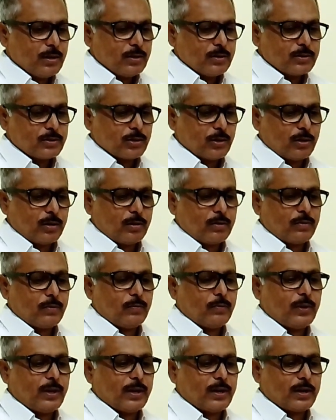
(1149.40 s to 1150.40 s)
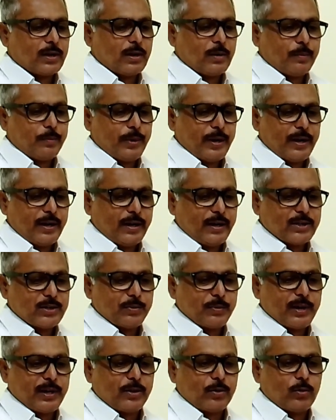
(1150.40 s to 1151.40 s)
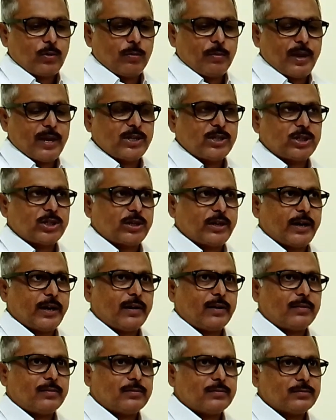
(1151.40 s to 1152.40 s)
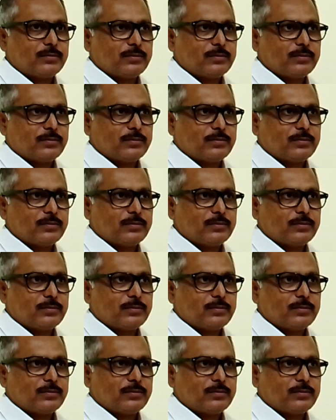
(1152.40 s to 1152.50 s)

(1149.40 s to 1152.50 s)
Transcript: So where a complaint is made to a magistrate,